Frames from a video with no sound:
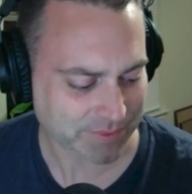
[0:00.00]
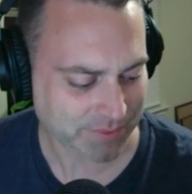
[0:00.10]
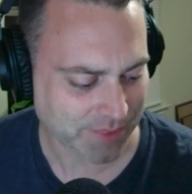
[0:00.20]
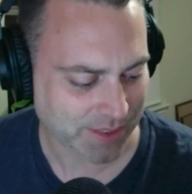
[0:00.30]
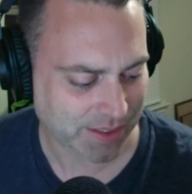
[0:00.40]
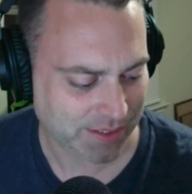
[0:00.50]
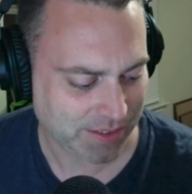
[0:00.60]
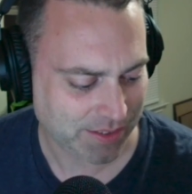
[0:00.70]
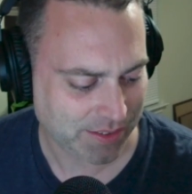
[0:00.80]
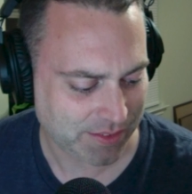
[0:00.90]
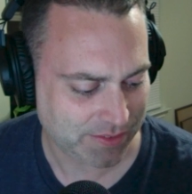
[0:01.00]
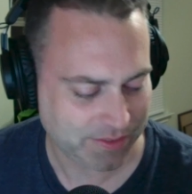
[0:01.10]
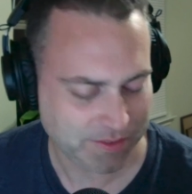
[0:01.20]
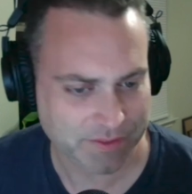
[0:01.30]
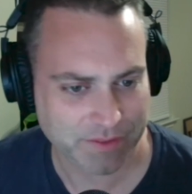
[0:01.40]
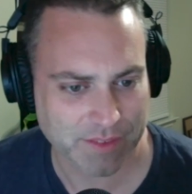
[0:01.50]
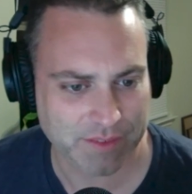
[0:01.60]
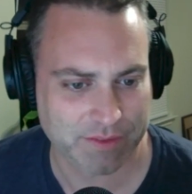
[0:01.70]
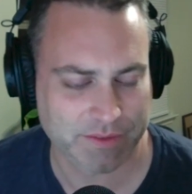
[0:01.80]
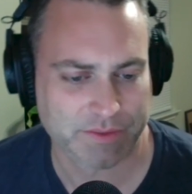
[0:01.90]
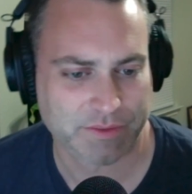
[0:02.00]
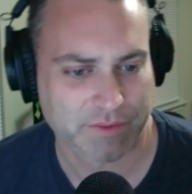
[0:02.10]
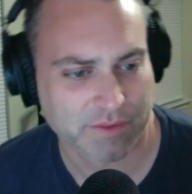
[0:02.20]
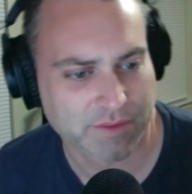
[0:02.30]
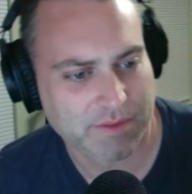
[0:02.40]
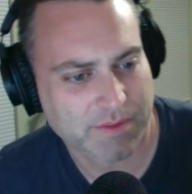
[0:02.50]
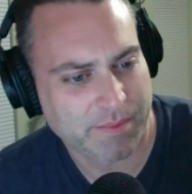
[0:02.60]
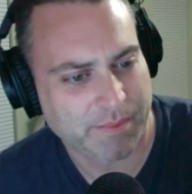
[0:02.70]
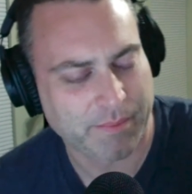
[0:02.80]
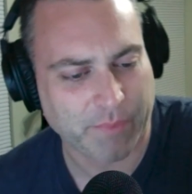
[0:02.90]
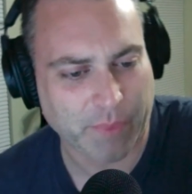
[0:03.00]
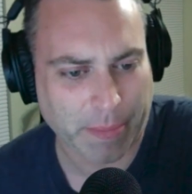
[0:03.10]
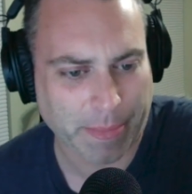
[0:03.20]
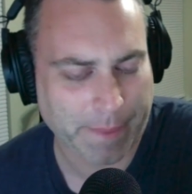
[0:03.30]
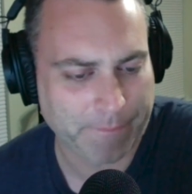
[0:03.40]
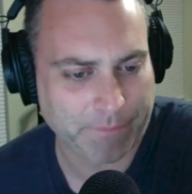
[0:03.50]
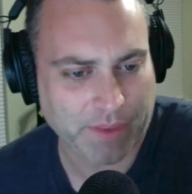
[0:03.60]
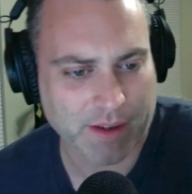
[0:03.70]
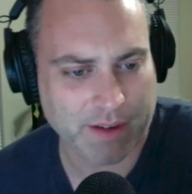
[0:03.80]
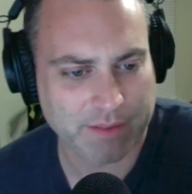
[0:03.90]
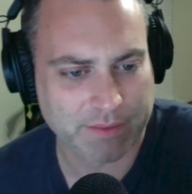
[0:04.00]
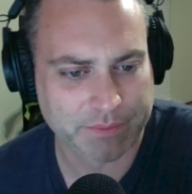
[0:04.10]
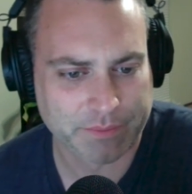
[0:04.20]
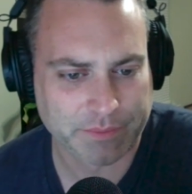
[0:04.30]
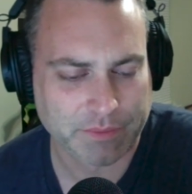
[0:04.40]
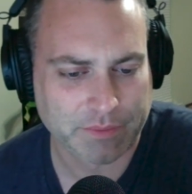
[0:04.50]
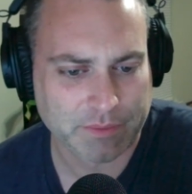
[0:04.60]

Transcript: (not speaking)